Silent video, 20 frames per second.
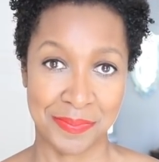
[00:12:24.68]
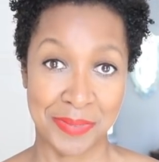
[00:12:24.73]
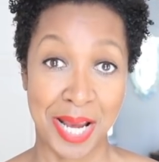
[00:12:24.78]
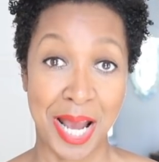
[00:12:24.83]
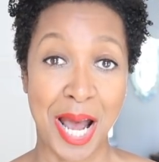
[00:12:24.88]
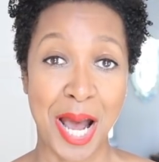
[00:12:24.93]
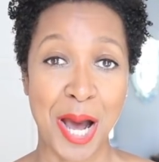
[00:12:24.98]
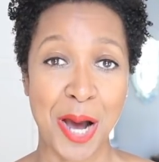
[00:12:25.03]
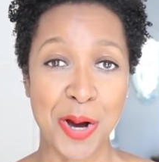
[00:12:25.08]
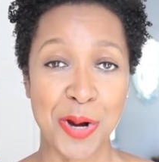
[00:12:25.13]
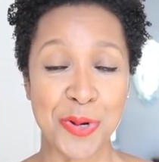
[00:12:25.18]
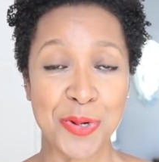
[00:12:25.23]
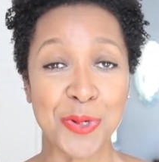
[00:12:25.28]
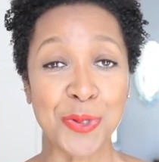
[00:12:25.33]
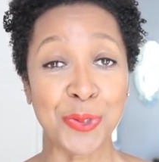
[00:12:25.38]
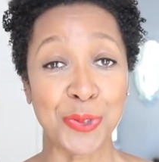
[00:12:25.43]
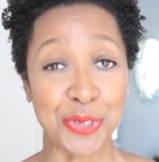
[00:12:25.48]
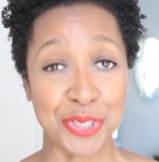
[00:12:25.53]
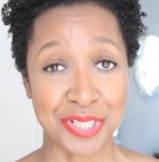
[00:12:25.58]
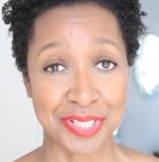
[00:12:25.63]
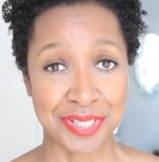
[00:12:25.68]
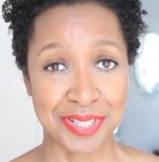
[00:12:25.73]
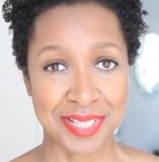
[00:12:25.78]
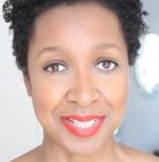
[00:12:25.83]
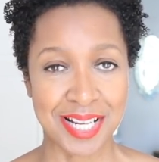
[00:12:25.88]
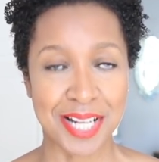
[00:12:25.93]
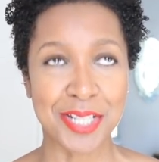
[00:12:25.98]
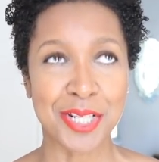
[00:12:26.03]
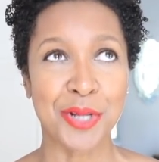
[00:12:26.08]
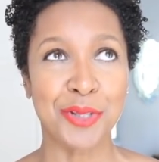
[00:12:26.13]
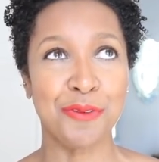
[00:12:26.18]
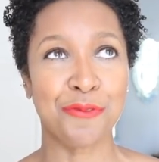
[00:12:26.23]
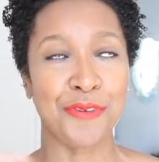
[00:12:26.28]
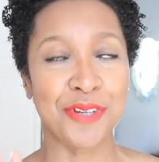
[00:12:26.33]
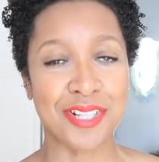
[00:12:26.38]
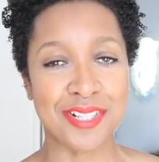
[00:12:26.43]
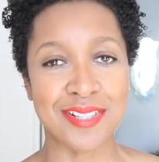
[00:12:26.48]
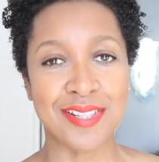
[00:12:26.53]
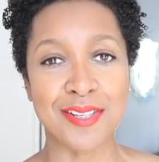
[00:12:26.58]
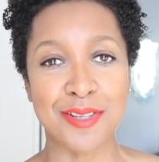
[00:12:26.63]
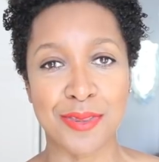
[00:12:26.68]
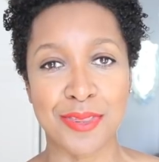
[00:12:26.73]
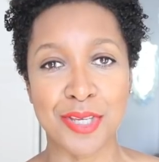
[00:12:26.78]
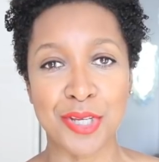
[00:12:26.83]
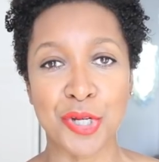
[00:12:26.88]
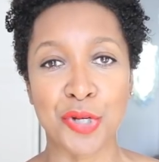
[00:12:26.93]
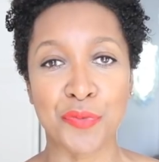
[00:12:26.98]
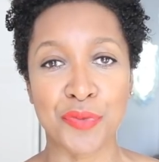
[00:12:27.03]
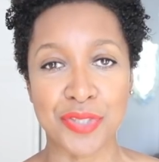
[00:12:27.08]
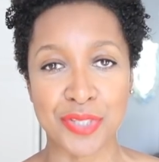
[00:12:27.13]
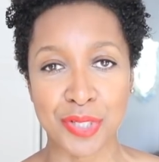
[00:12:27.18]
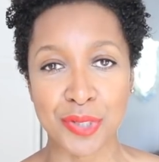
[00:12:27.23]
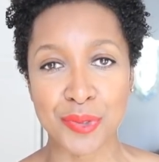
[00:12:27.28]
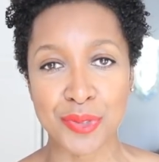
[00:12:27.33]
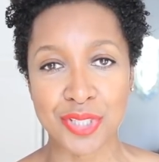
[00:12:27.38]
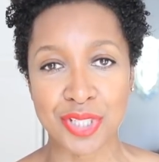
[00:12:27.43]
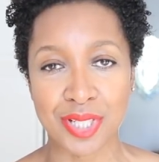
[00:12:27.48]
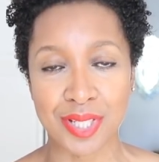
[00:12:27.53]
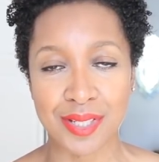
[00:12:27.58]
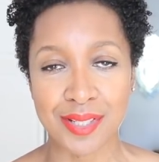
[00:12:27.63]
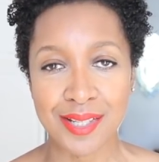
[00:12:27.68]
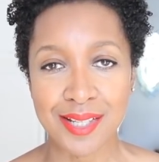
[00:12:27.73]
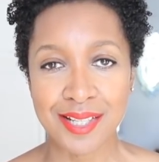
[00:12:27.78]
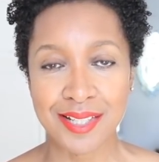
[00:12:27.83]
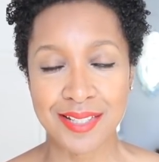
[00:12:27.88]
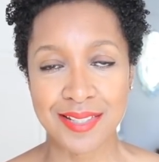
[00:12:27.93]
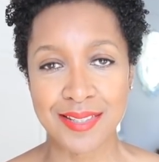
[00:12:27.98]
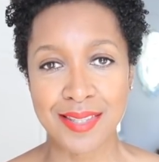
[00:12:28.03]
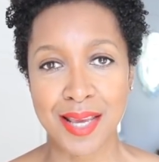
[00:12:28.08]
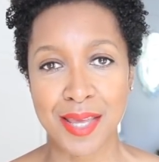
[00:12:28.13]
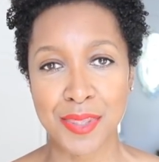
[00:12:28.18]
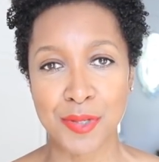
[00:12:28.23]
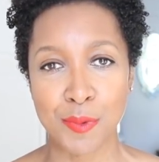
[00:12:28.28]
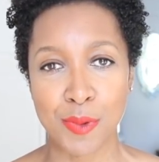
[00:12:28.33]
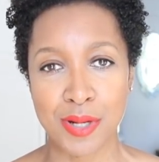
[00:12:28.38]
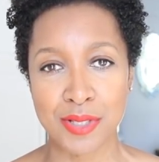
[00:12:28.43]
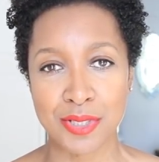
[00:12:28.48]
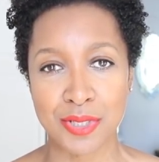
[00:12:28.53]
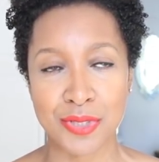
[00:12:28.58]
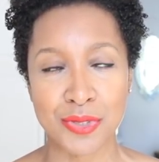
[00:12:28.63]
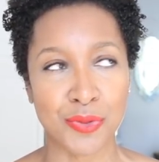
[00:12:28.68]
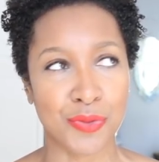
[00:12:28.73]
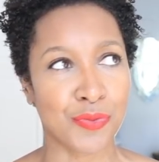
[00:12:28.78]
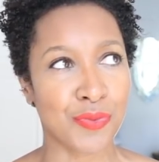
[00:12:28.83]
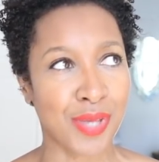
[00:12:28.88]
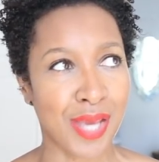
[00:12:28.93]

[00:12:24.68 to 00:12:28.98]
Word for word: How gorgeous are these? I know the first thing you think of is Gucci because they're the ones that sort of